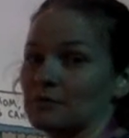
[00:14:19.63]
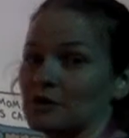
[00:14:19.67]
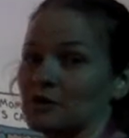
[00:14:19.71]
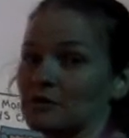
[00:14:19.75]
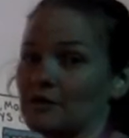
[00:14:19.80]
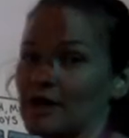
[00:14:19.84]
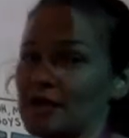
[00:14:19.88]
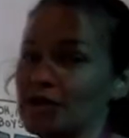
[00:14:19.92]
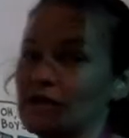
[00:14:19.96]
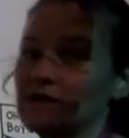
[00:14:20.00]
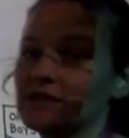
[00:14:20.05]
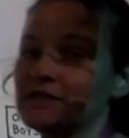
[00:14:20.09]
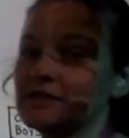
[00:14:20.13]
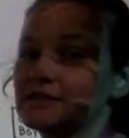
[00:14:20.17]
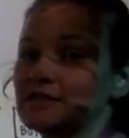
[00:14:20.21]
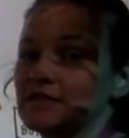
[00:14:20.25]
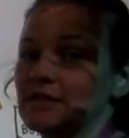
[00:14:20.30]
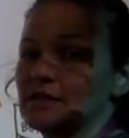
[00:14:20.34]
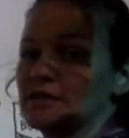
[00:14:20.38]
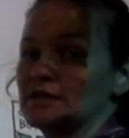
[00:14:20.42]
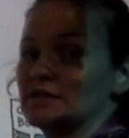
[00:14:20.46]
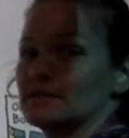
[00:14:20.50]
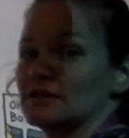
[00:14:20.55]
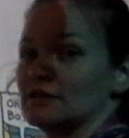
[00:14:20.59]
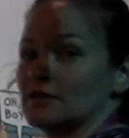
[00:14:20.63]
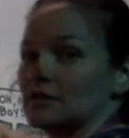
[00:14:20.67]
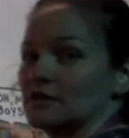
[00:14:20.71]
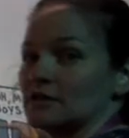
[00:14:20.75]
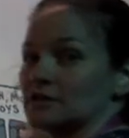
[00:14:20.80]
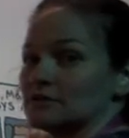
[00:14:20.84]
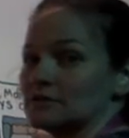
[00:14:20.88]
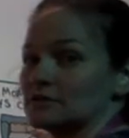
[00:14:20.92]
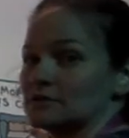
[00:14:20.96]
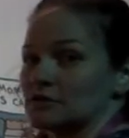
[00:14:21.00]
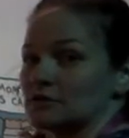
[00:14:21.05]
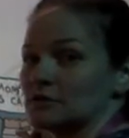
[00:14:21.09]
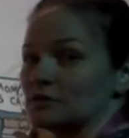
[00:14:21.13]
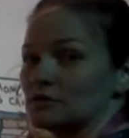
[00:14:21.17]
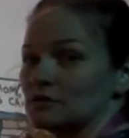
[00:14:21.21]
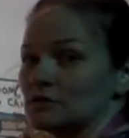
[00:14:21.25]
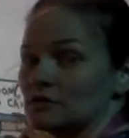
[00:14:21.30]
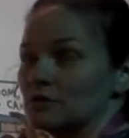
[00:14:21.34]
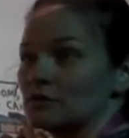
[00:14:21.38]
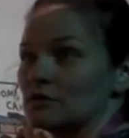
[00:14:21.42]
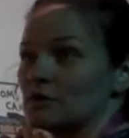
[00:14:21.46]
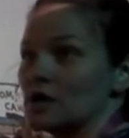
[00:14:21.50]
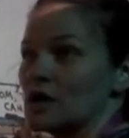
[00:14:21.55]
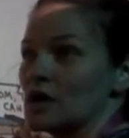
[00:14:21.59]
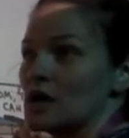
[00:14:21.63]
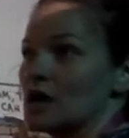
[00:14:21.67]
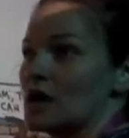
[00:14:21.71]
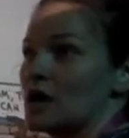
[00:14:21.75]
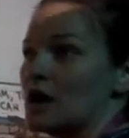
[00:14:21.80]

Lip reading: greatest to,